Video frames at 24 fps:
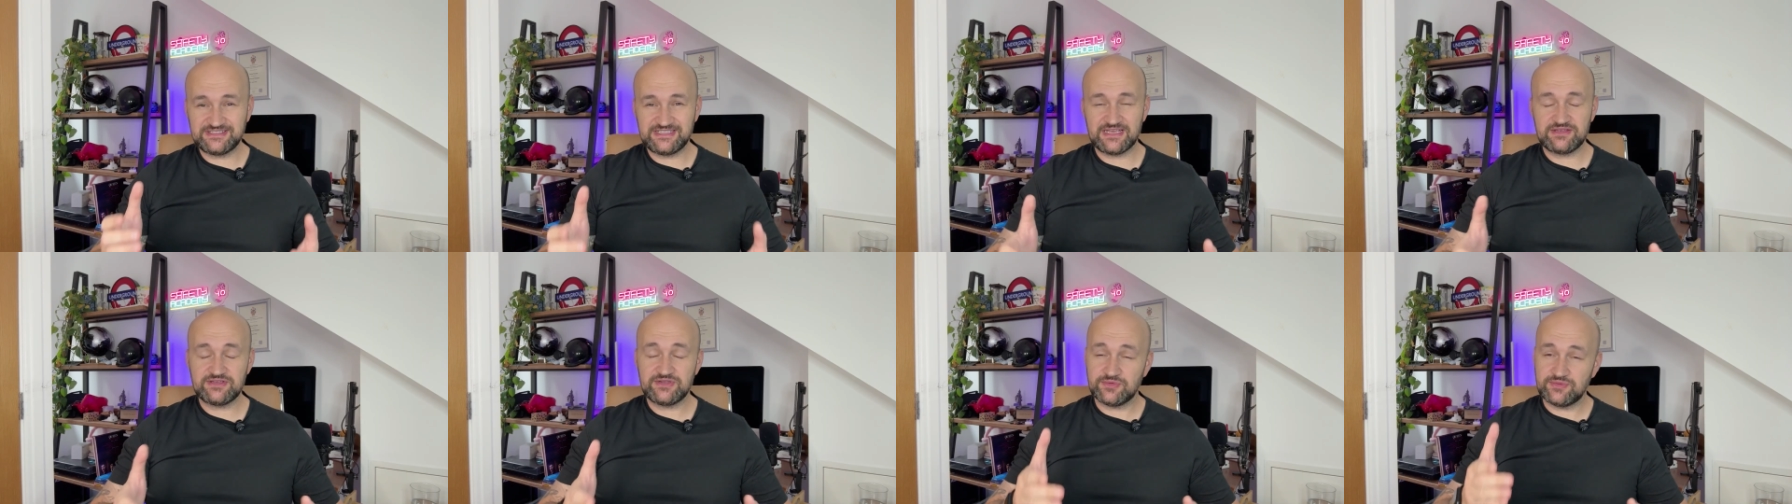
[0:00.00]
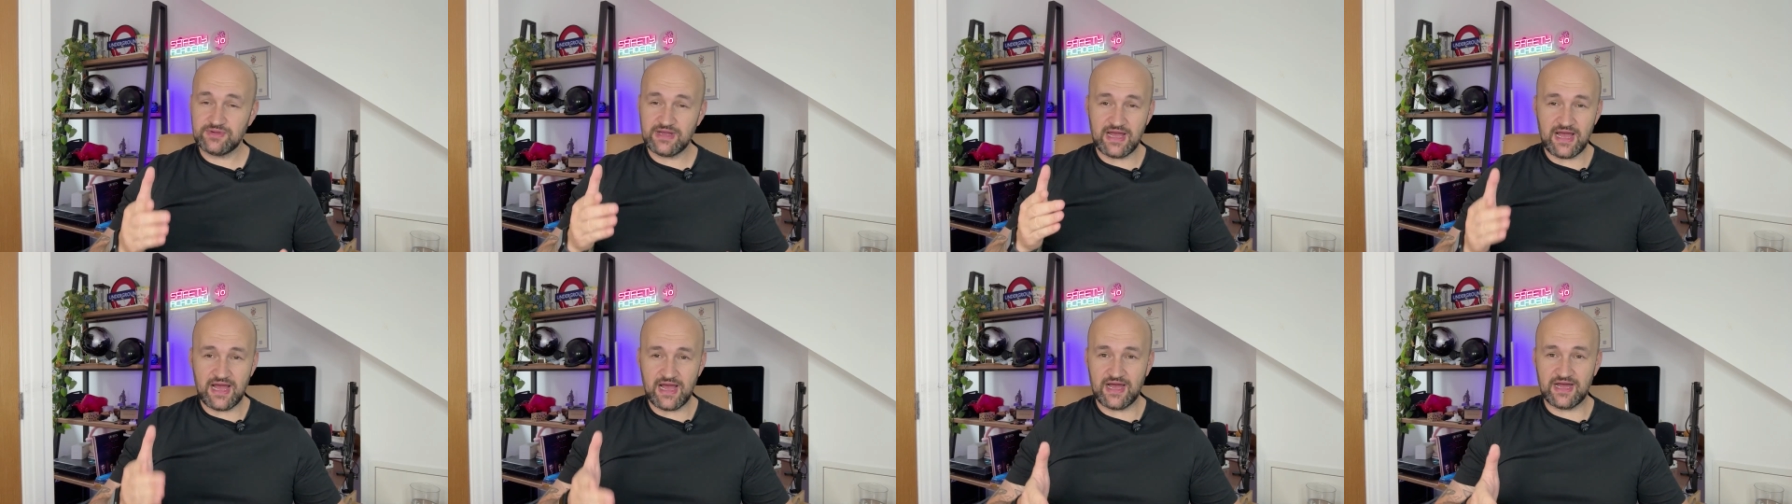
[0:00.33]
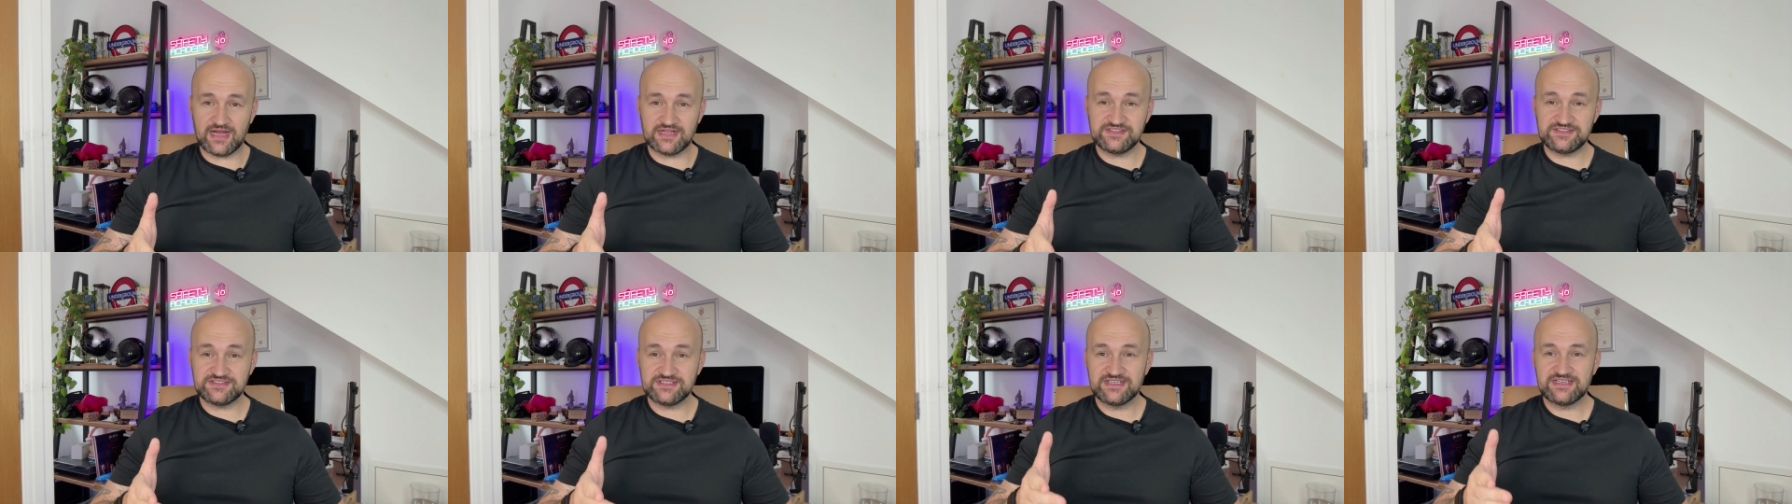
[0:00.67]
detail you
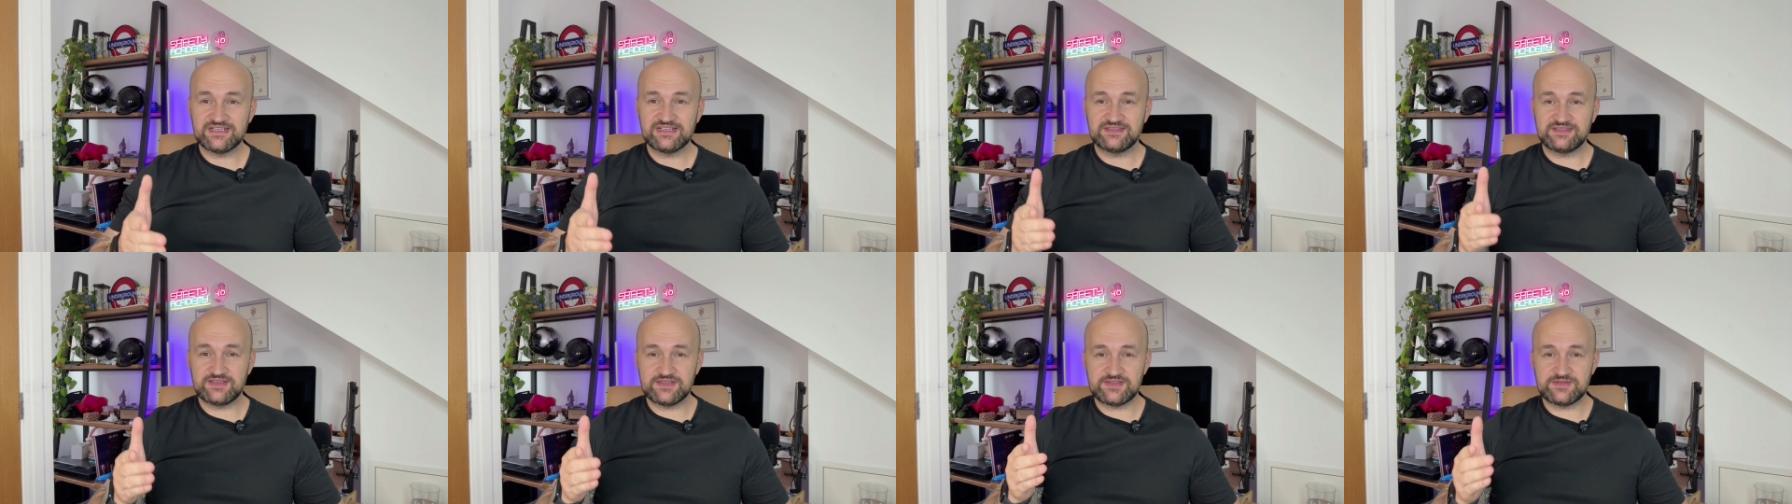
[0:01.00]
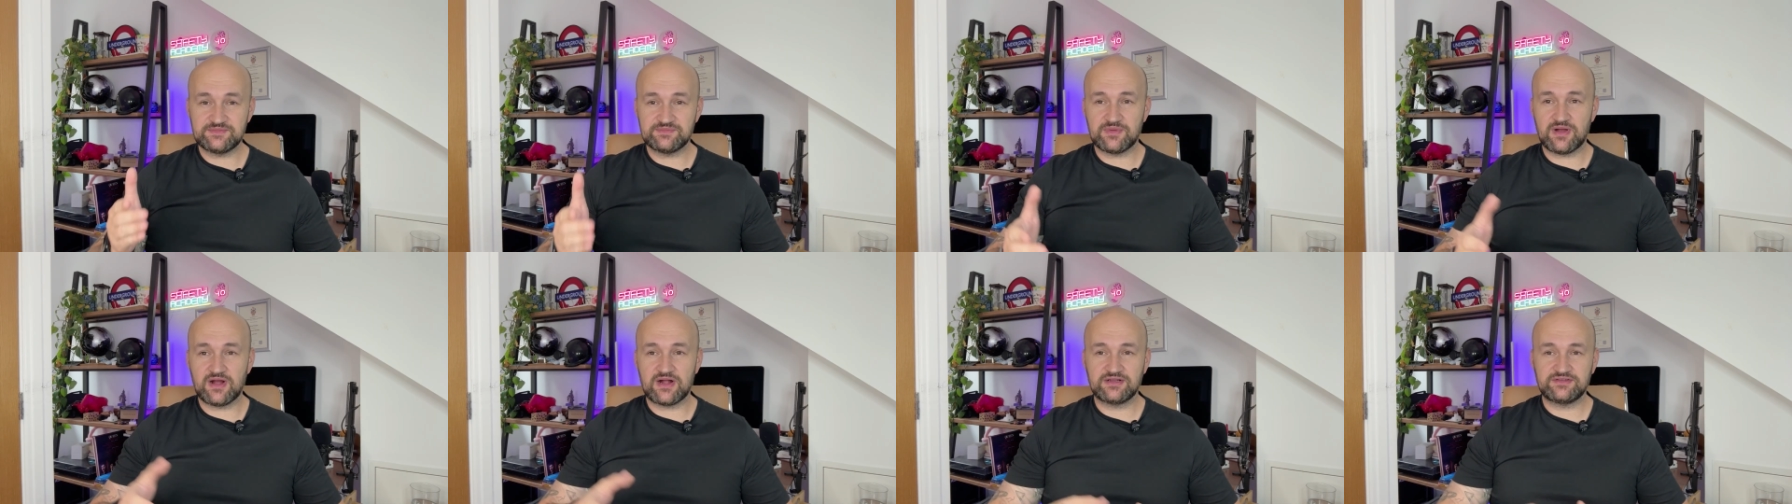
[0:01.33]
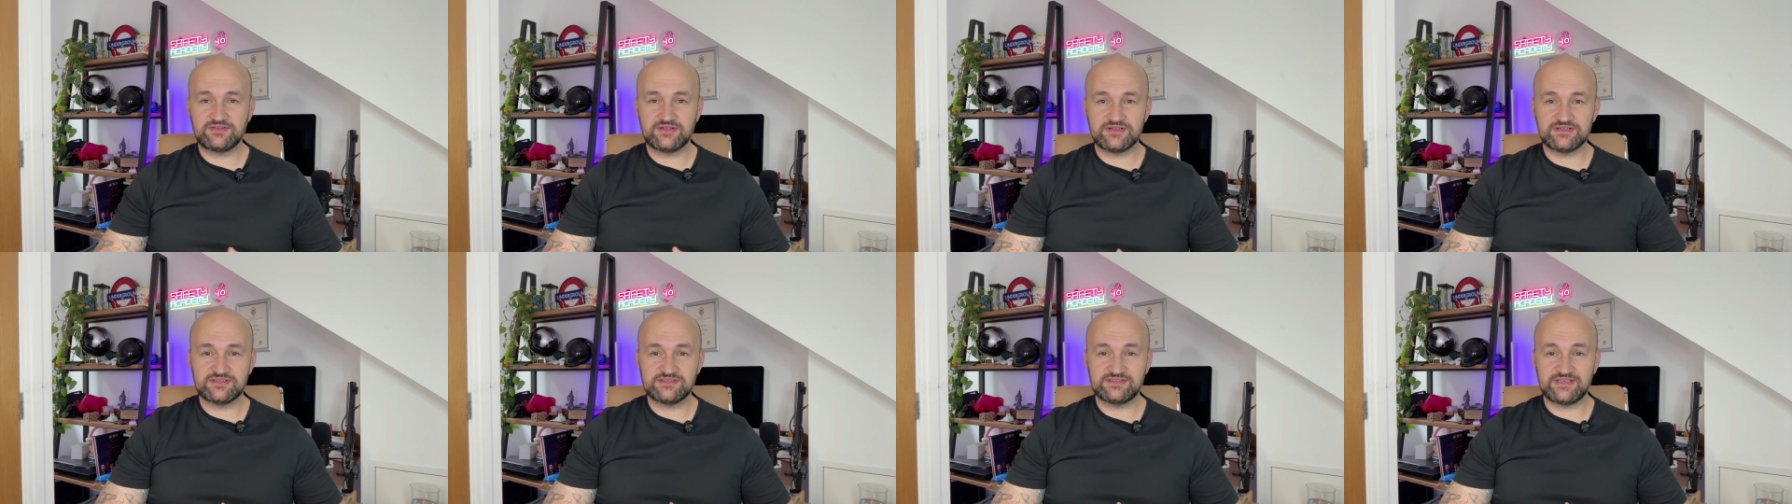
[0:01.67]
add, the
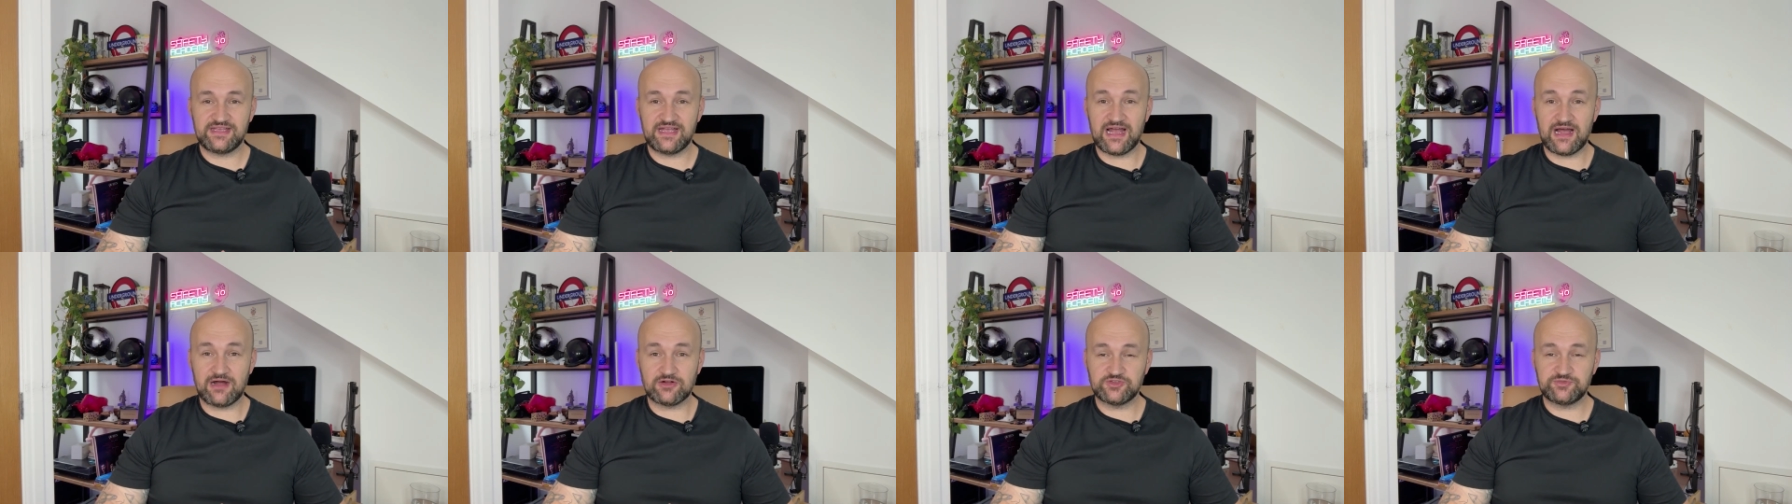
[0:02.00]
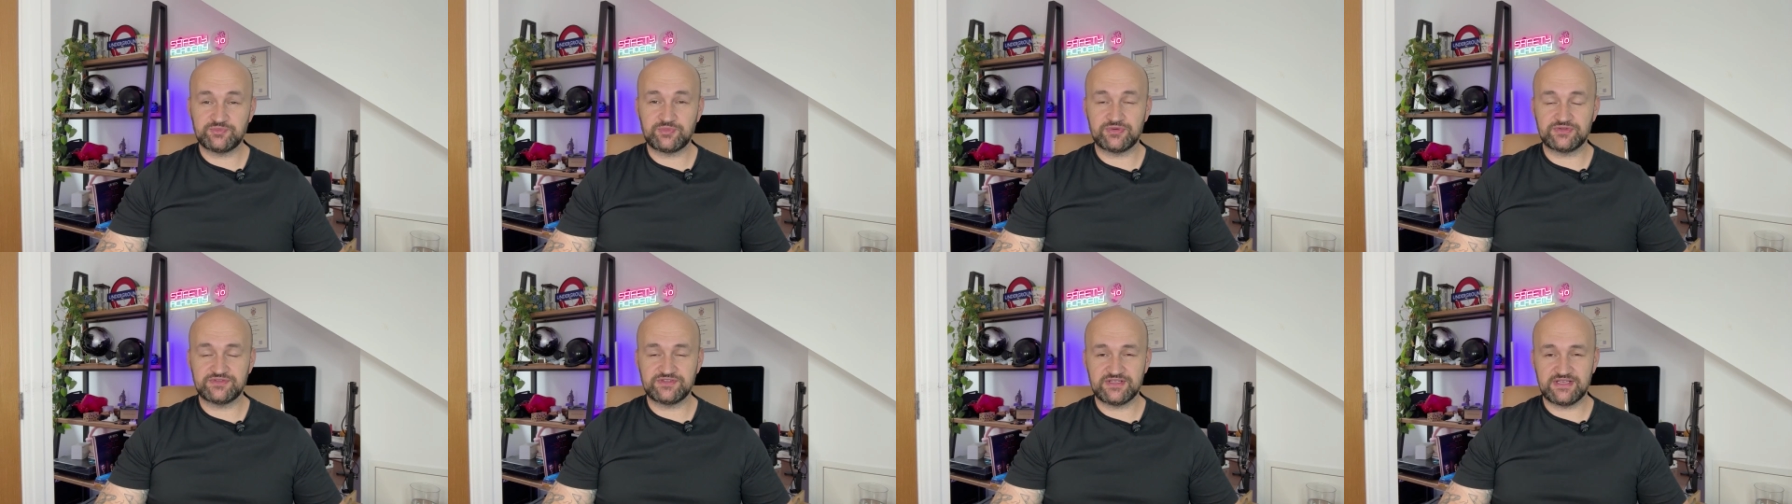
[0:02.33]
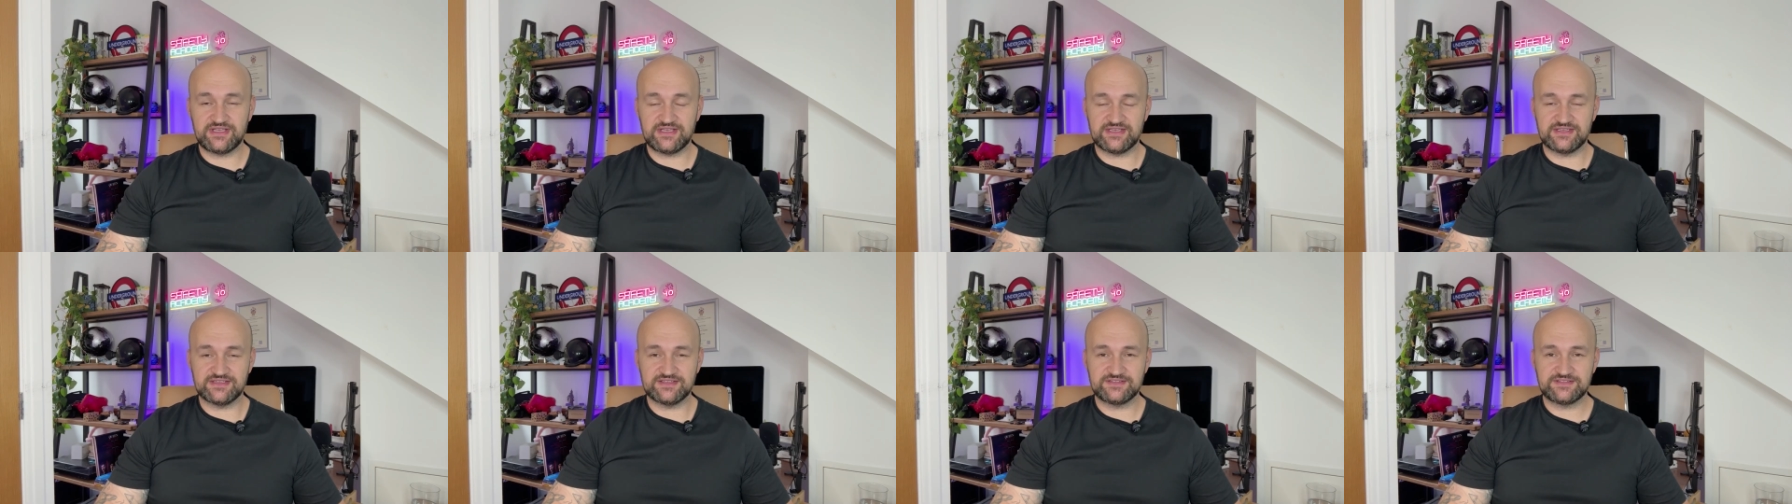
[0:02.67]
smarter the output
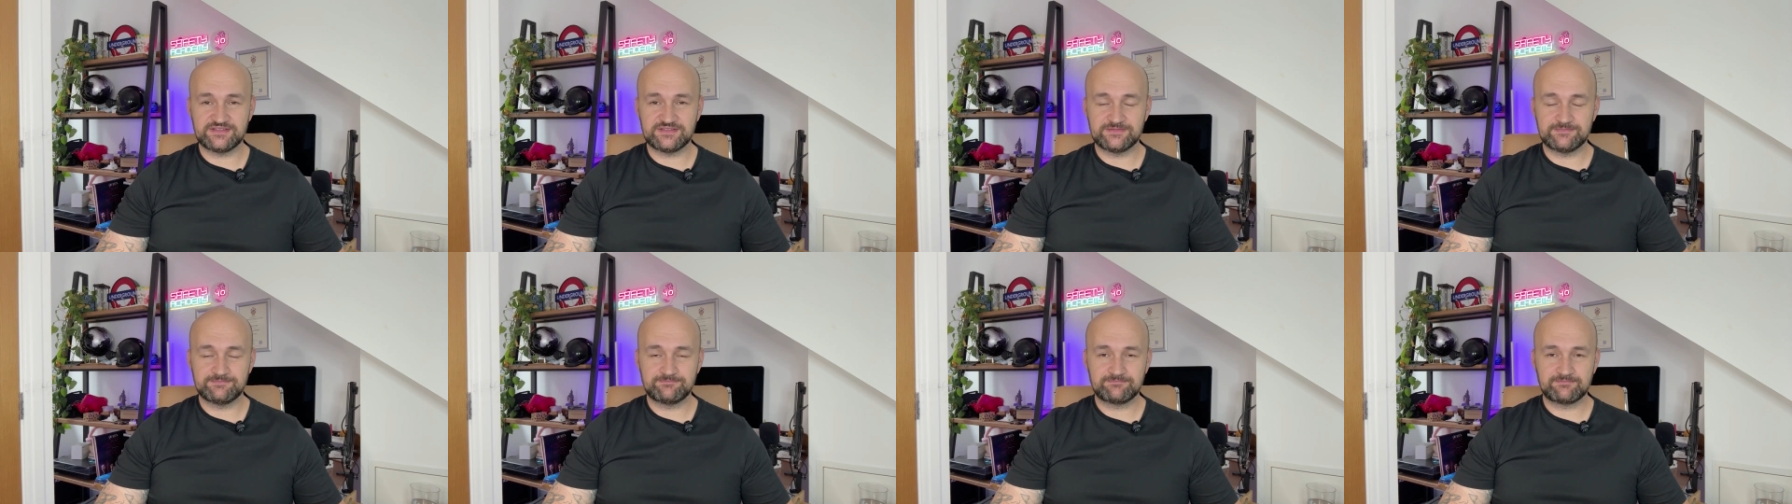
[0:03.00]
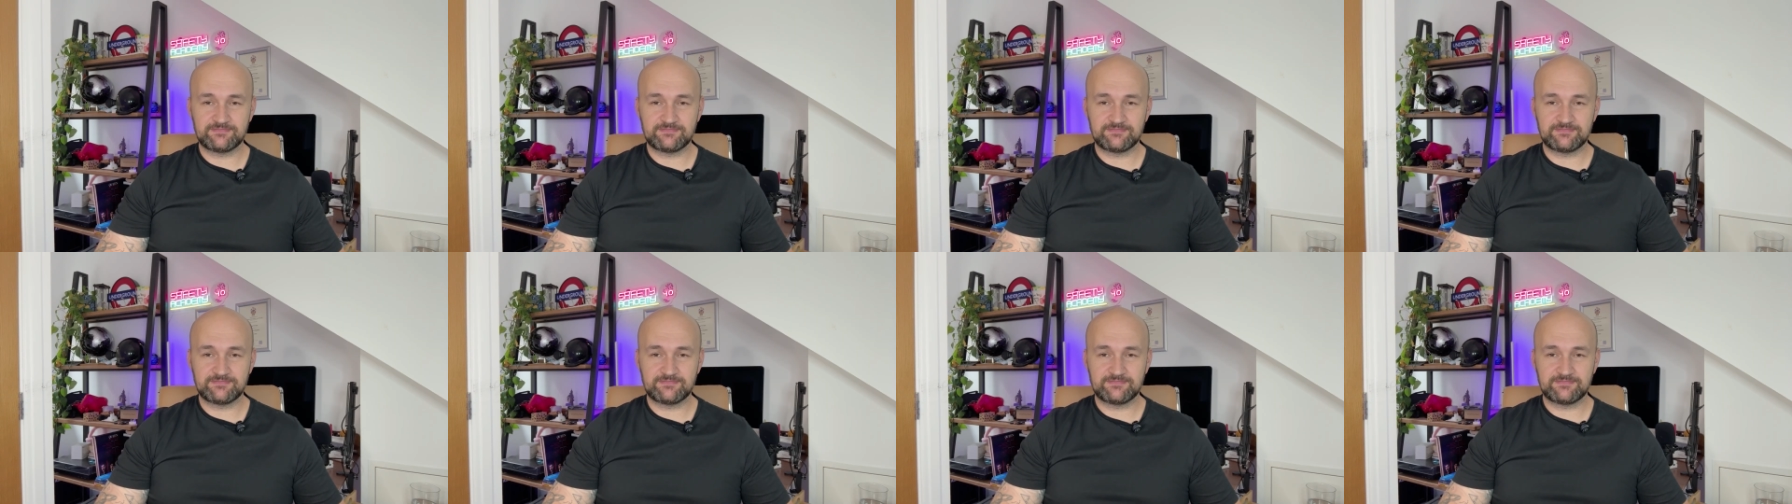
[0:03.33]
is.